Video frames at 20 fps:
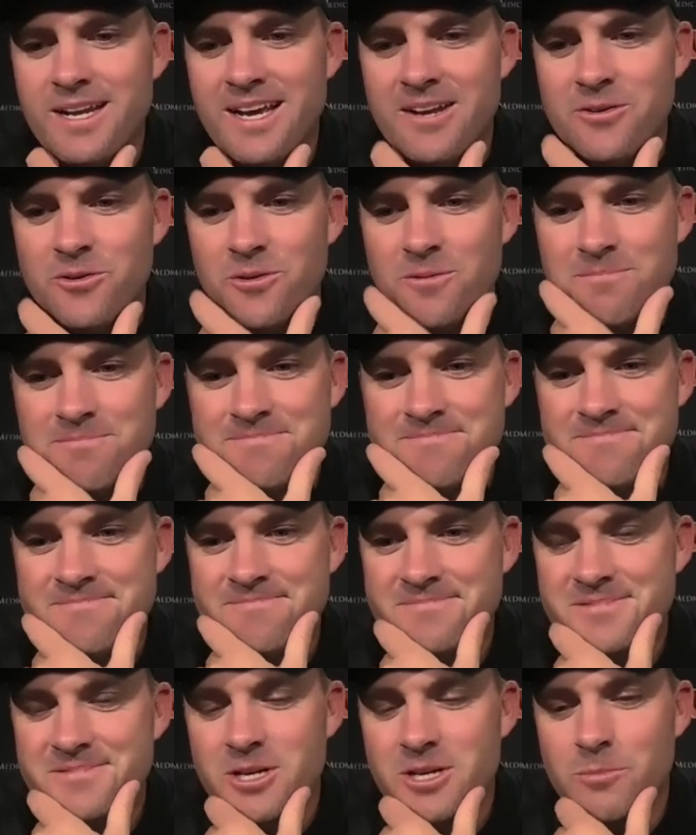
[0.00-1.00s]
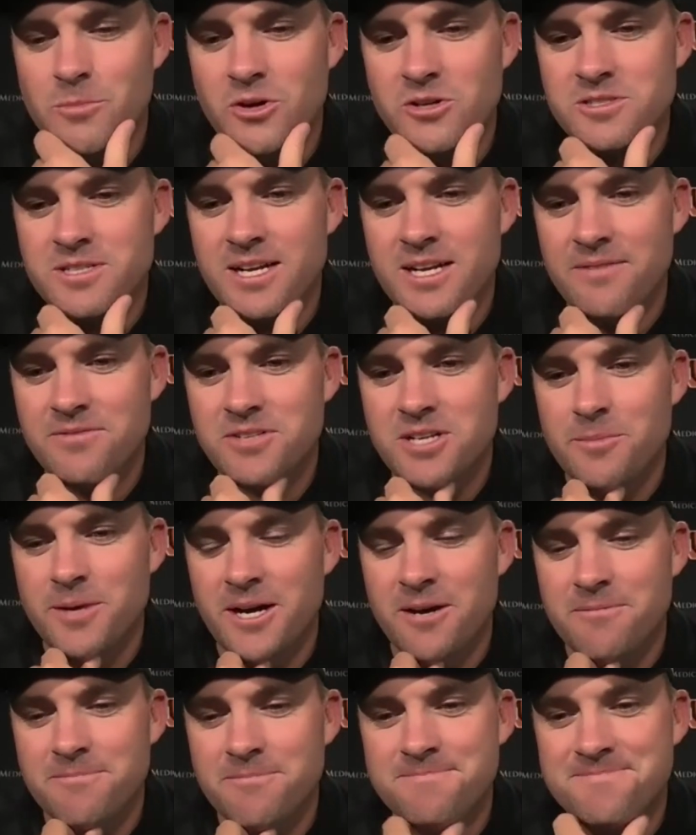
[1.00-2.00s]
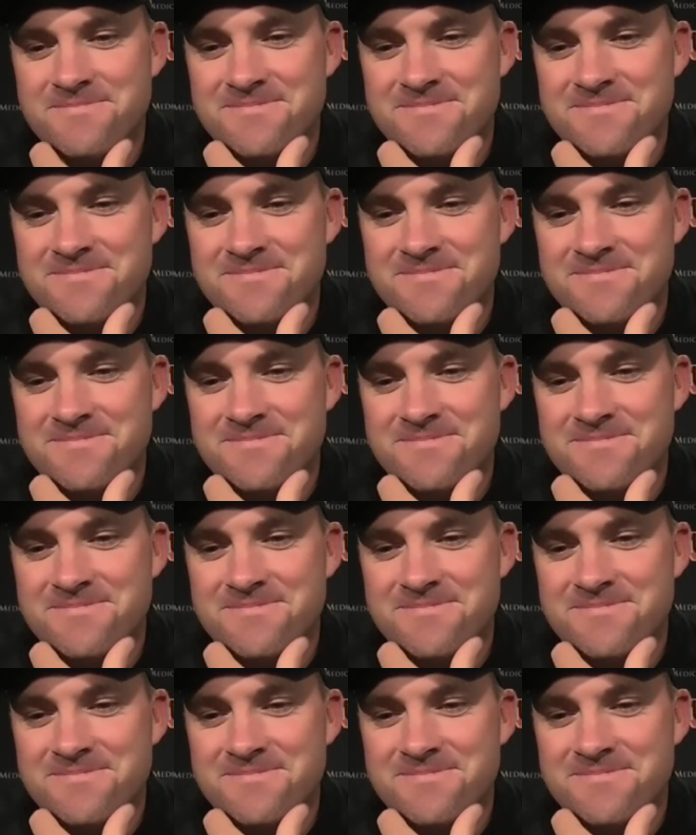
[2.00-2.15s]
handle, so ball's going to have to come out.